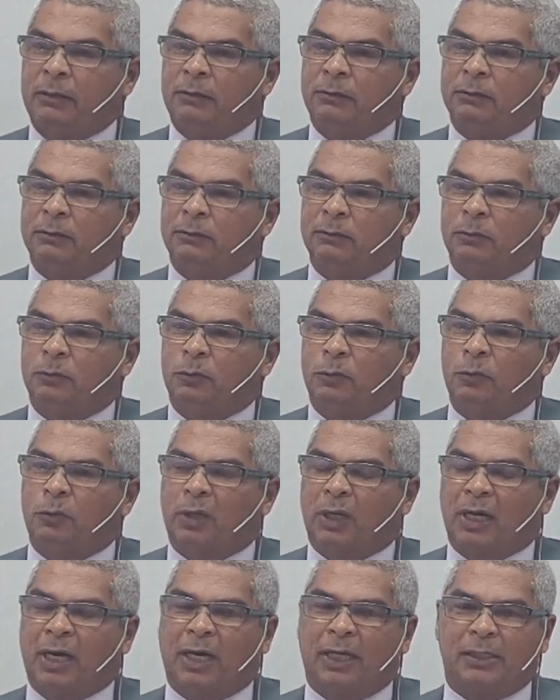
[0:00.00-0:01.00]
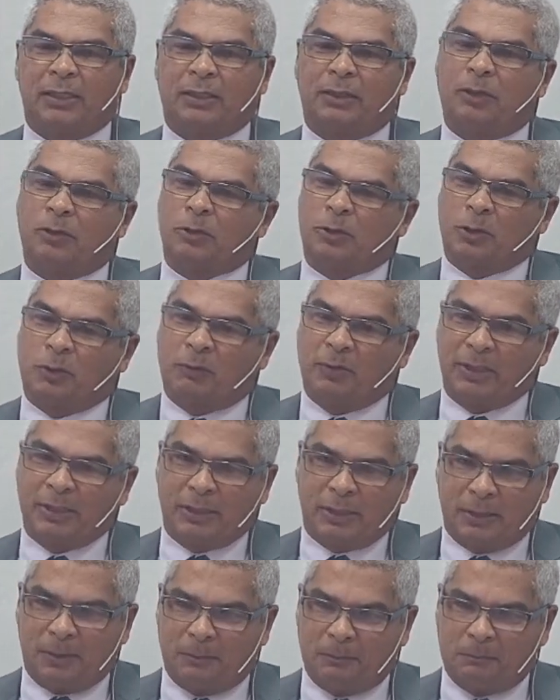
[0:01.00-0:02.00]
I will take up the
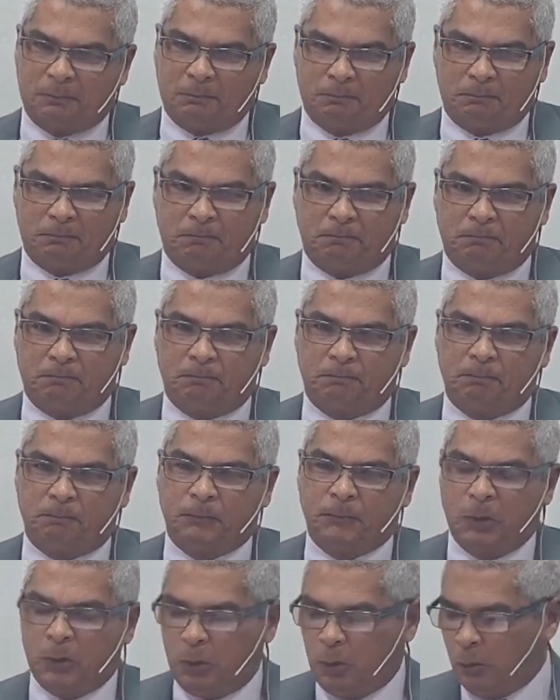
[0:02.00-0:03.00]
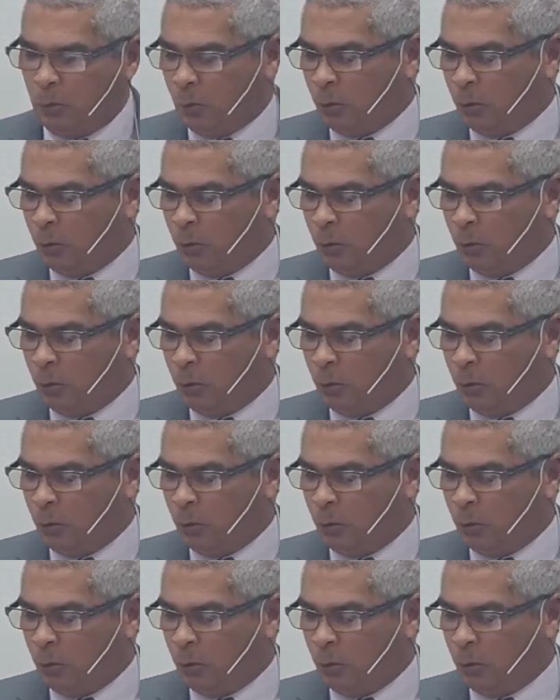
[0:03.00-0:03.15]
cup of salvation.